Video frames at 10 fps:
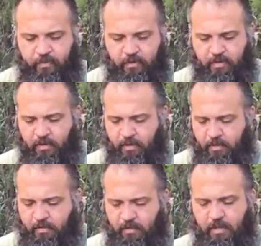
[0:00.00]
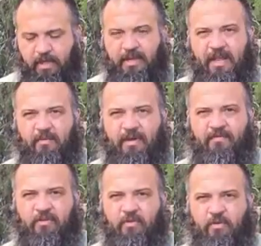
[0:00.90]
Okay, now we have
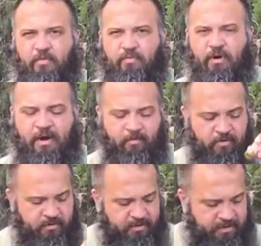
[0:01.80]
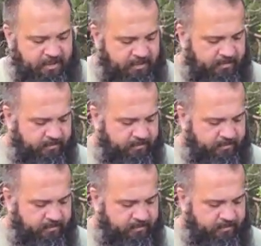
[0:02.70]
a new primer seated.